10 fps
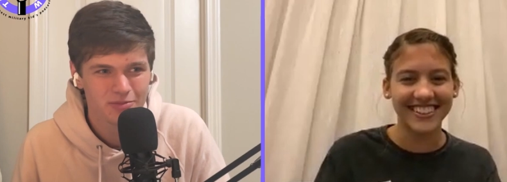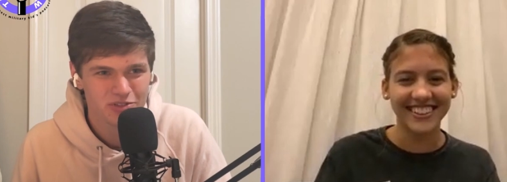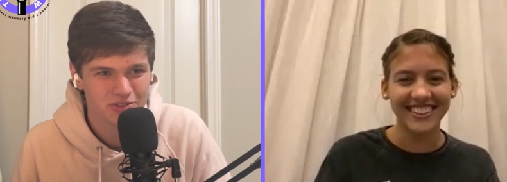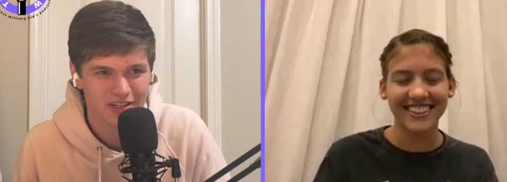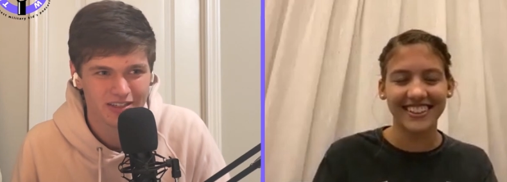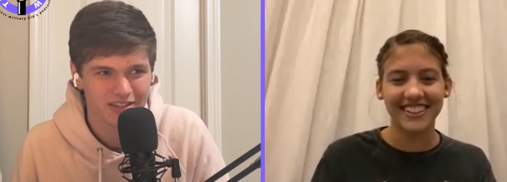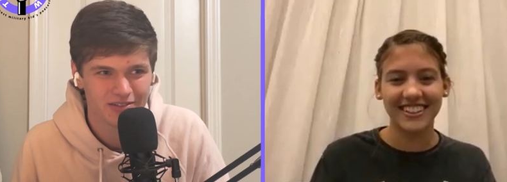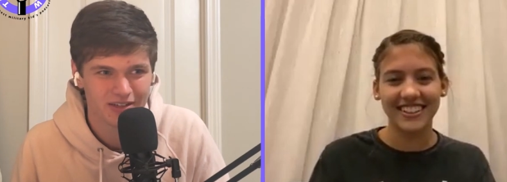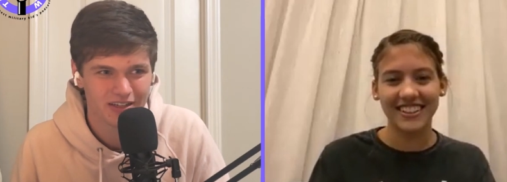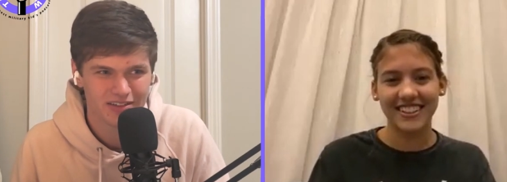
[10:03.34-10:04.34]
Speaker 1: the temperature like there
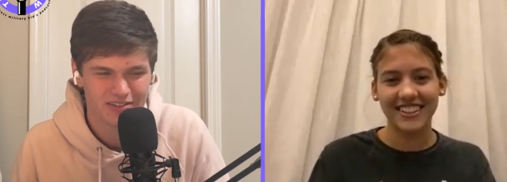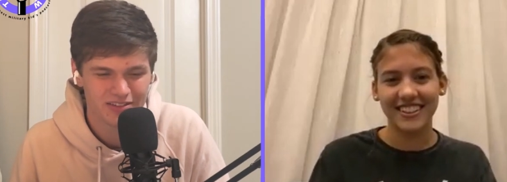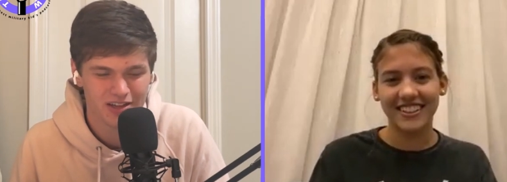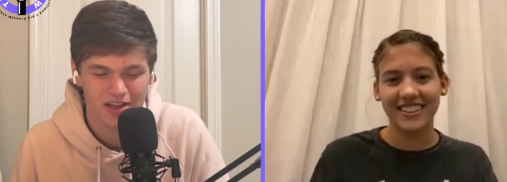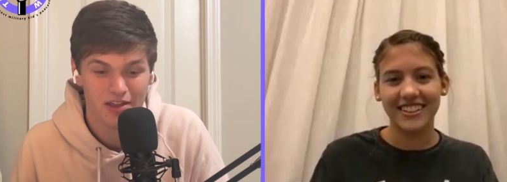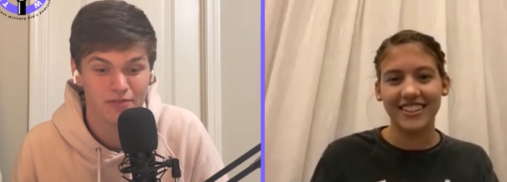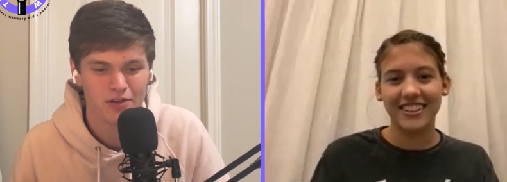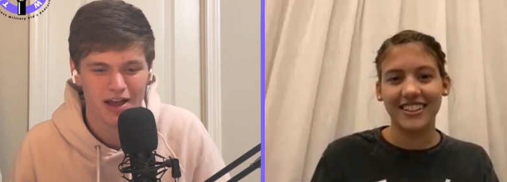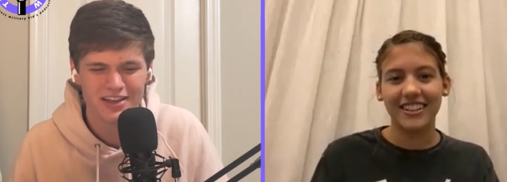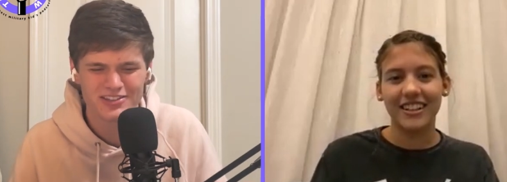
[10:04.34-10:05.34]
right now? And uh, if
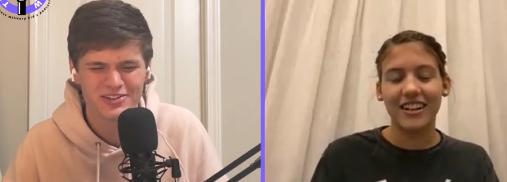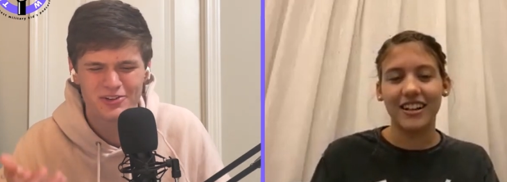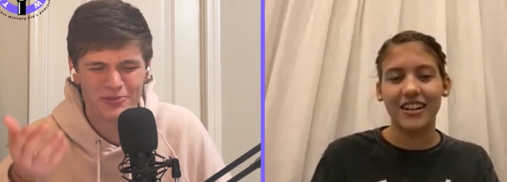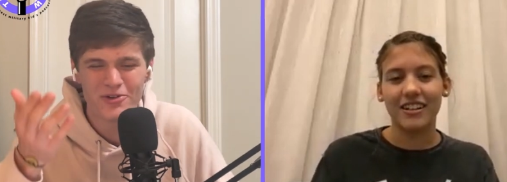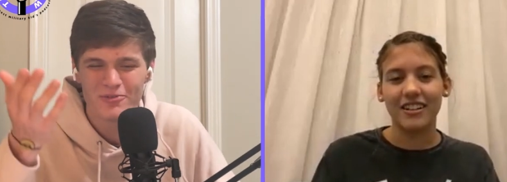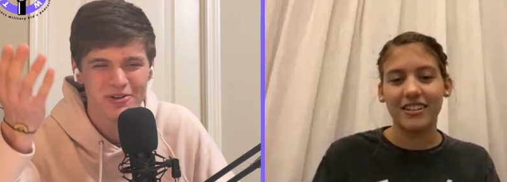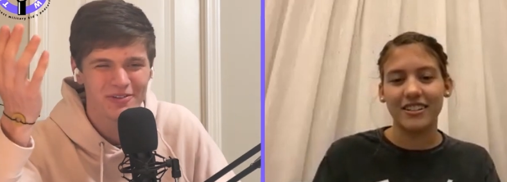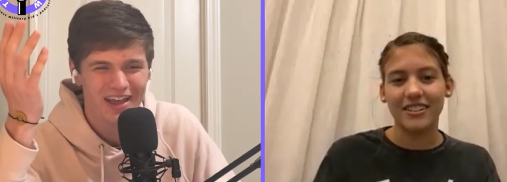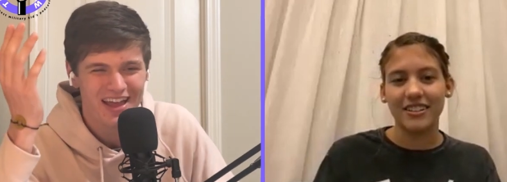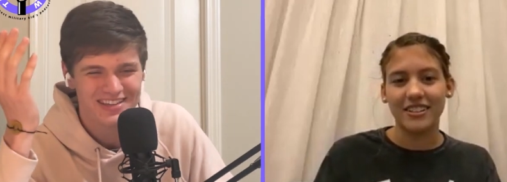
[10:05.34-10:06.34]
you, I guess you're in your room. What am
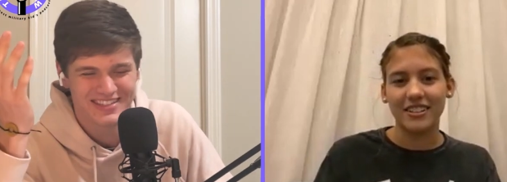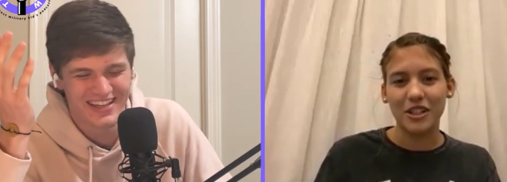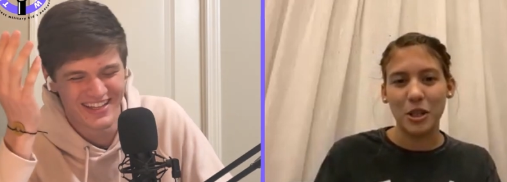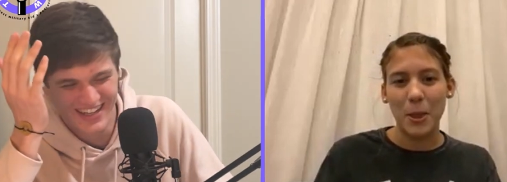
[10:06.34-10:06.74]
I asking?